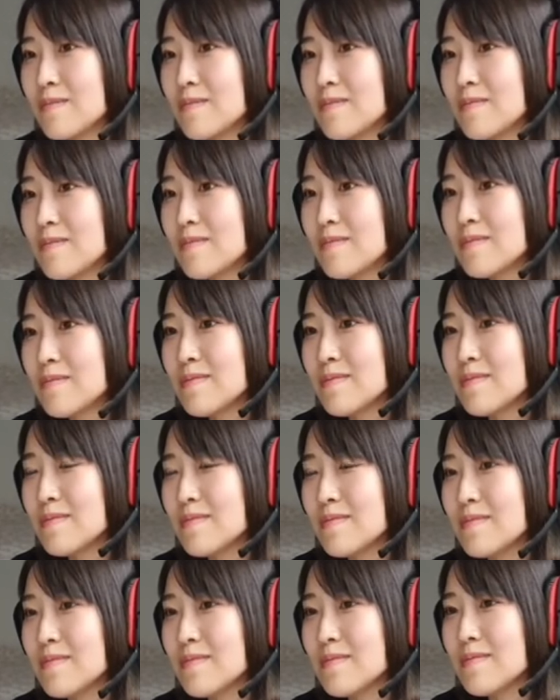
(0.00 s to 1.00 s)

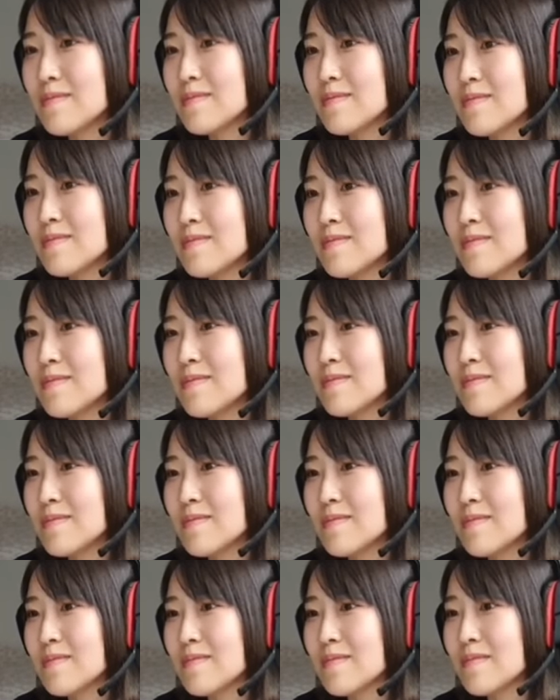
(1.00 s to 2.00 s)

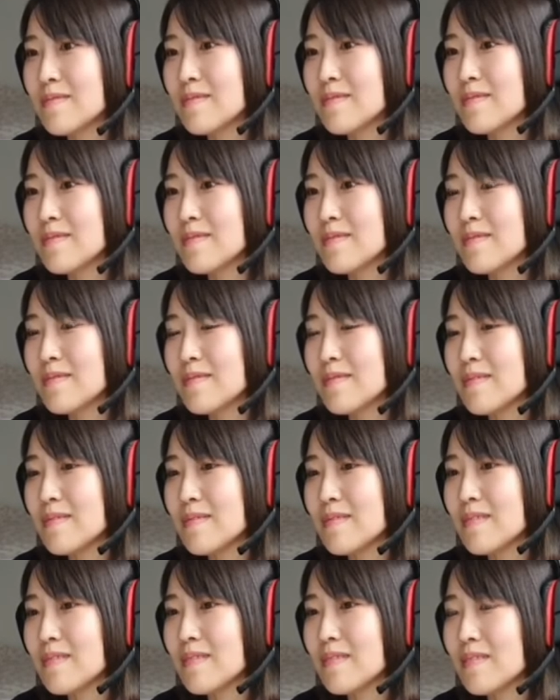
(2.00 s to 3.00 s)

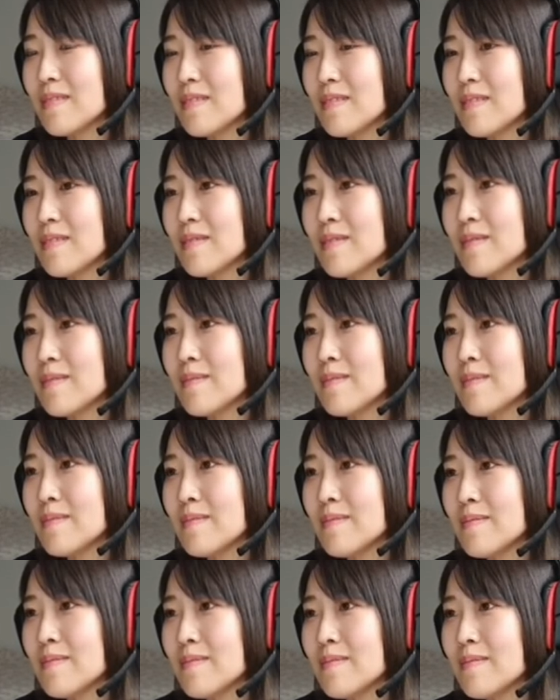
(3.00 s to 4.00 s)

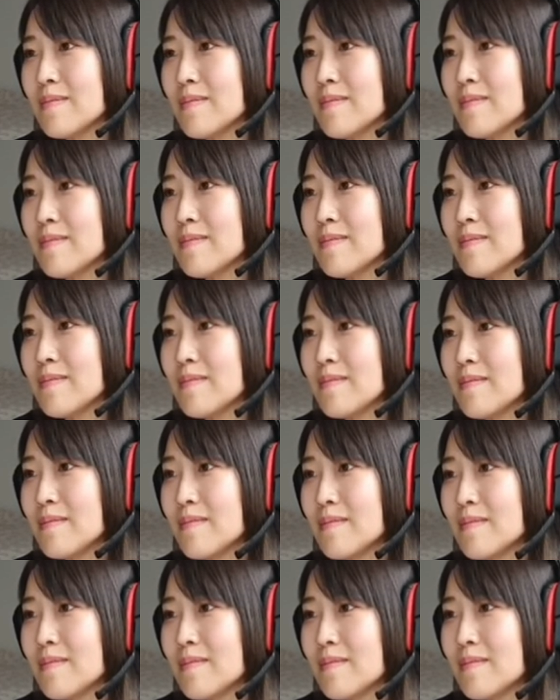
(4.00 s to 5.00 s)

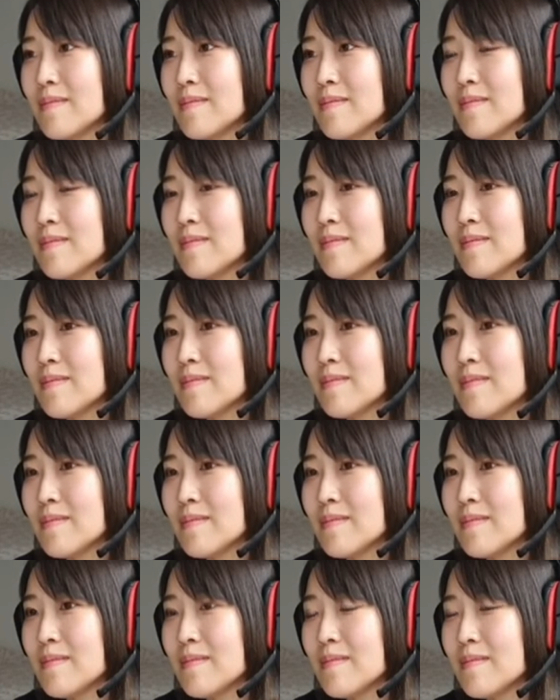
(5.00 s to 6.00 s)

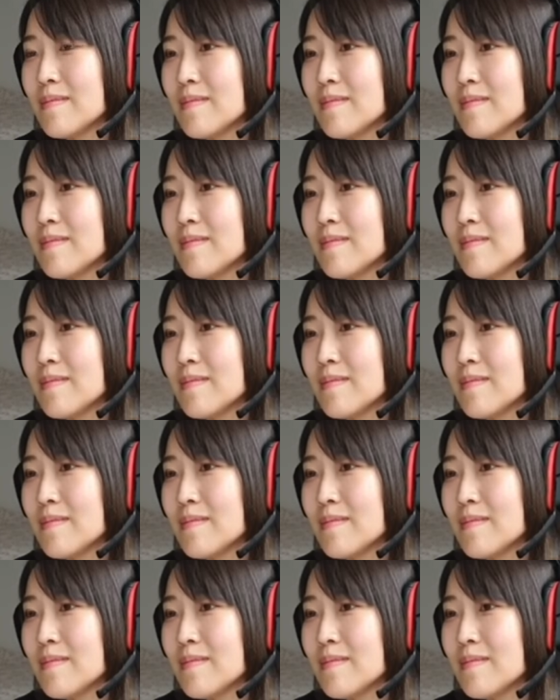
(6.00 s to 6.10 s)
(not speaking)